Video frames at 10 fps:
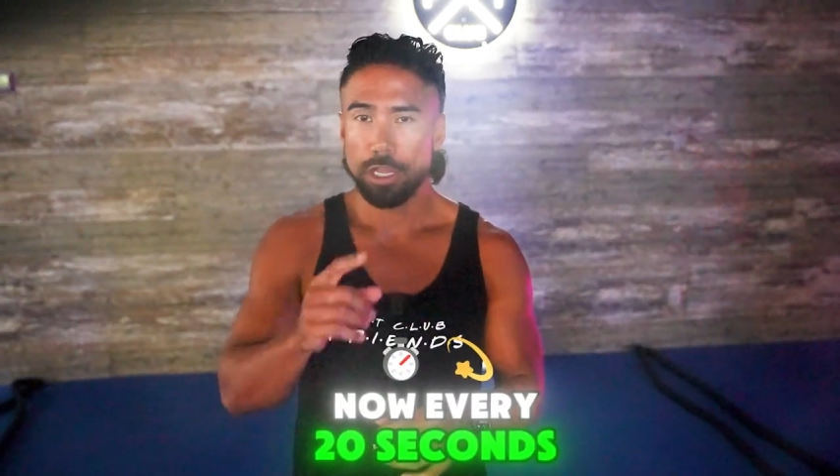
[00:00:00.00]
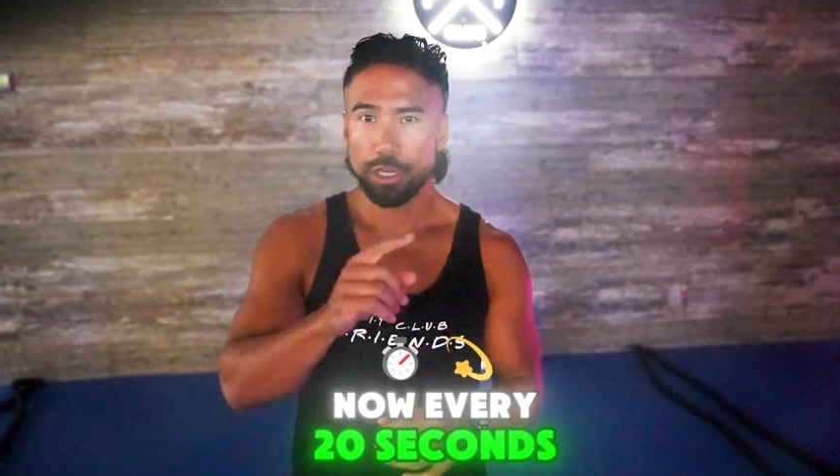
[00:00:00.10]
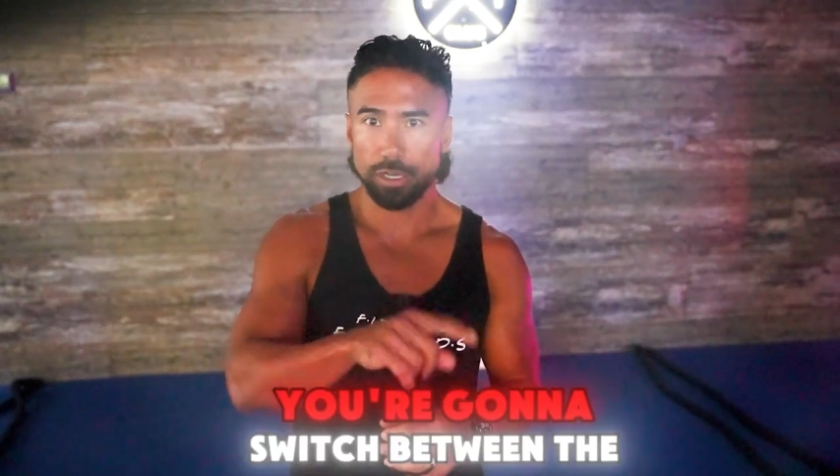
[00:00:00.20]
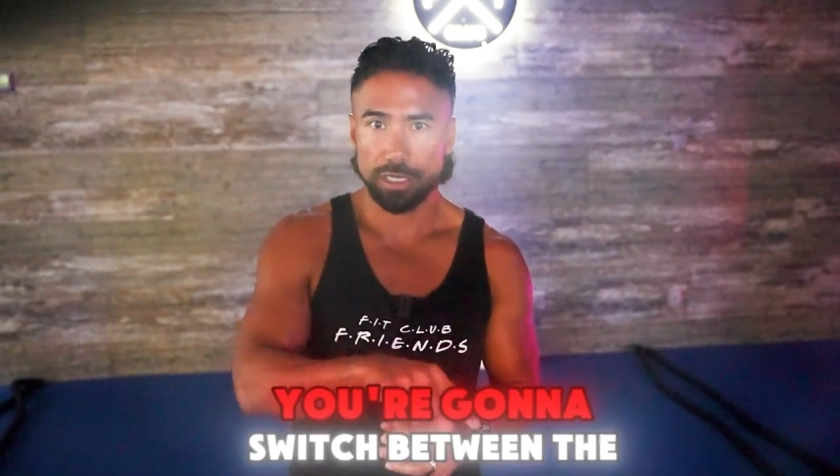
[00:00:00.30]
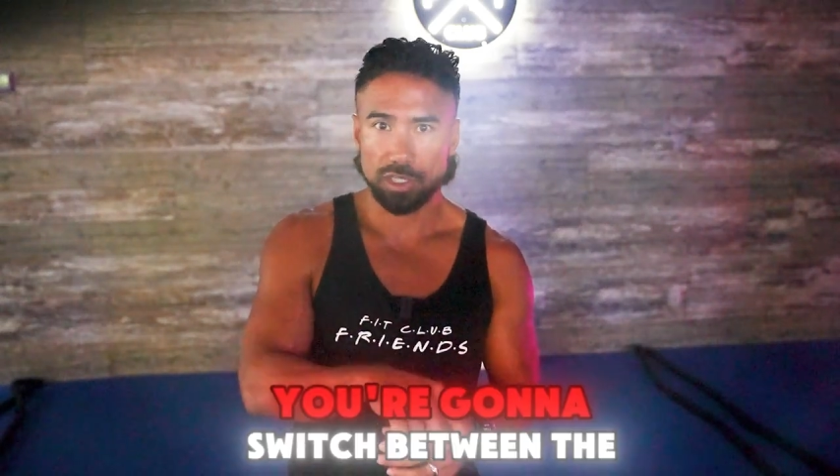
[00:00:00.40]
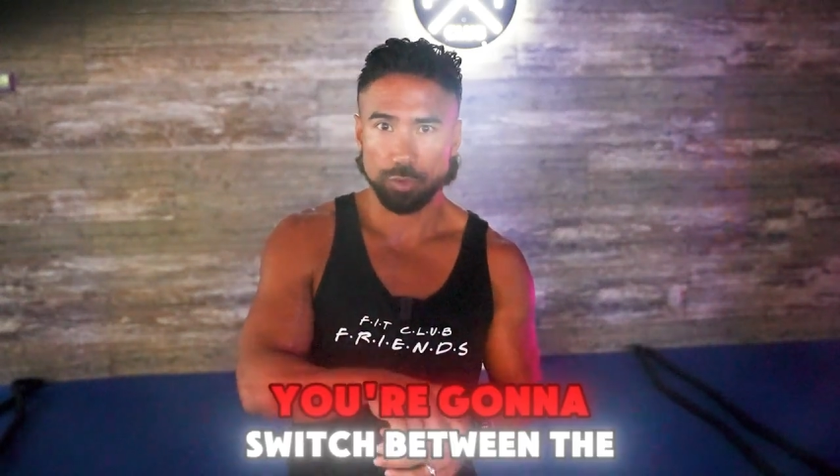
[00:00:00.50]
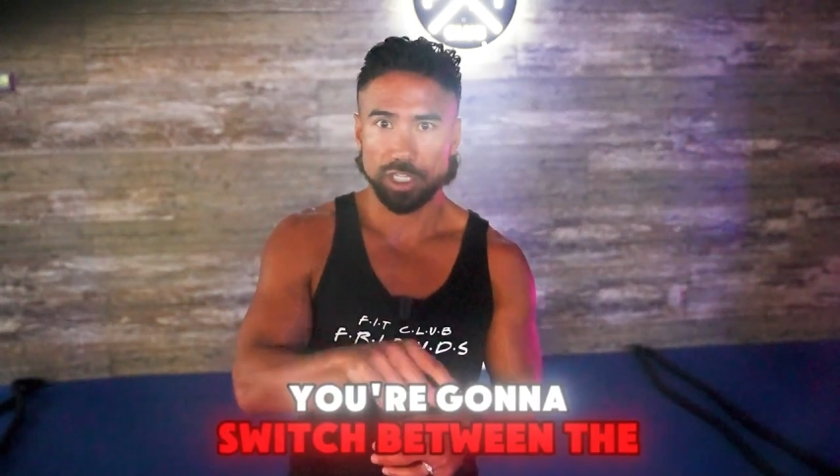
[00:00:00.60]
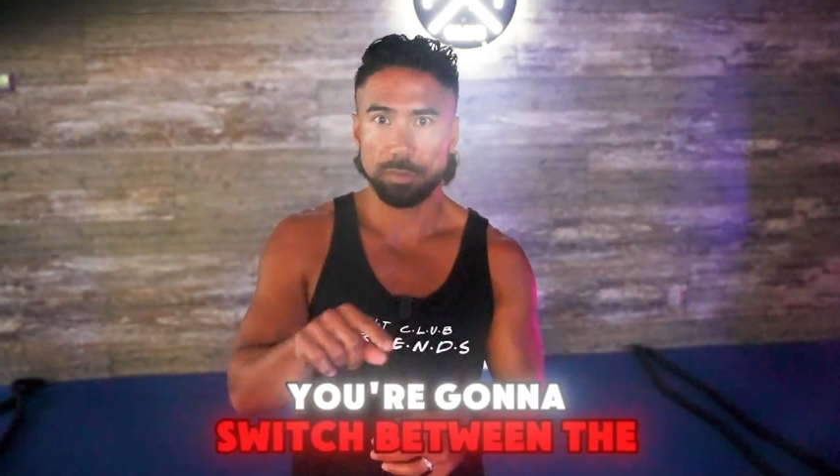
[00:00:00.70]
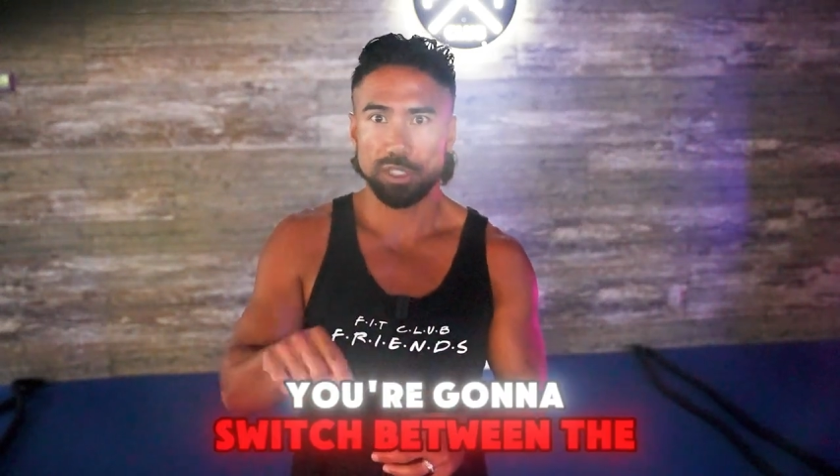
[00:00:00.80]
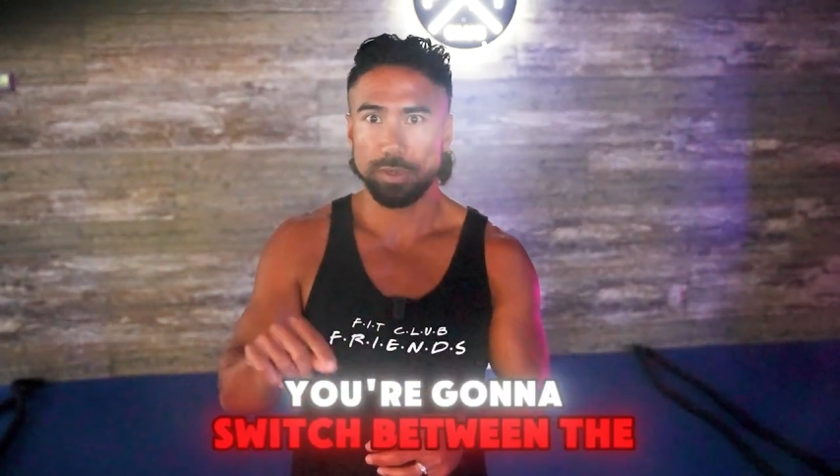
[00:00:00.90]
you're gonna
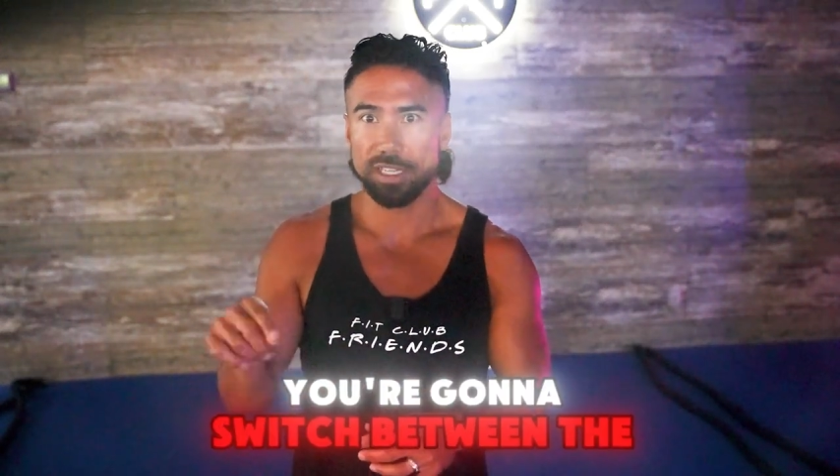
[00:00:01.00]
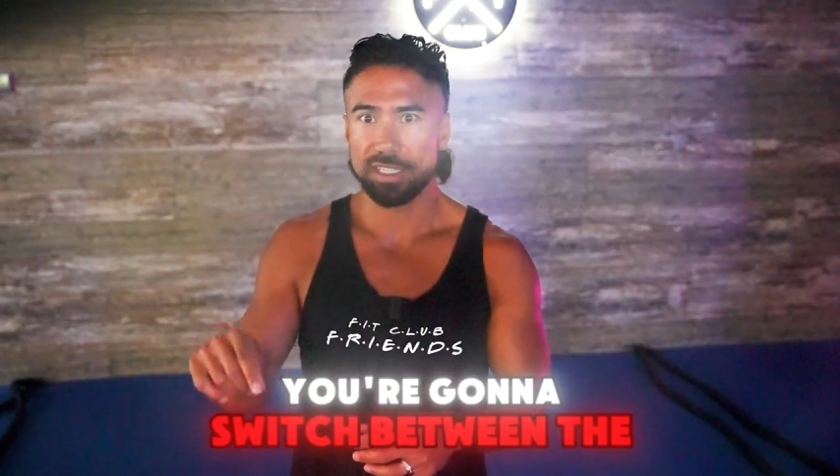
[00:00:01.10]
switch between the